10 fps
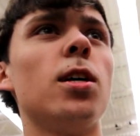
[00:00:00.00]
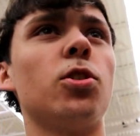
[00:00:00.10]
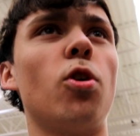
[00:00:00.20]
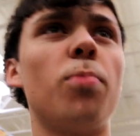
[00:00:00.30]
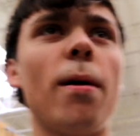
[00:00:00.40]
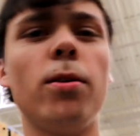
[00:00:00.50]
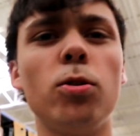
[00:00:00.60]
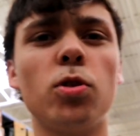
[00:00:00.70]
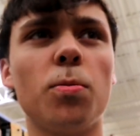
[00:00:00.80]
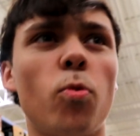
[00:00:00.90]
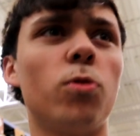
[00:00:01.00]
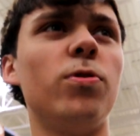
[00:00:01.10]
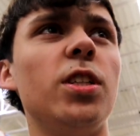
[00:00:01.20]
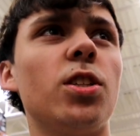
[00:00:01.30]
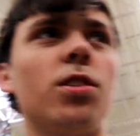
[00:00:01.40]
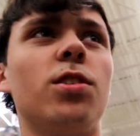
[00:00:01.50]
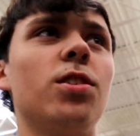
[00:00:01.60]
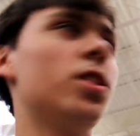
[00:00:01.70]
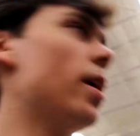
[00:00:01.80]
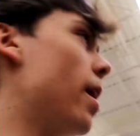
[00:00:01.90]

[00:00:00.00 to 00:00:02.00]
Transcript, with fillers: So I'll probably do some more research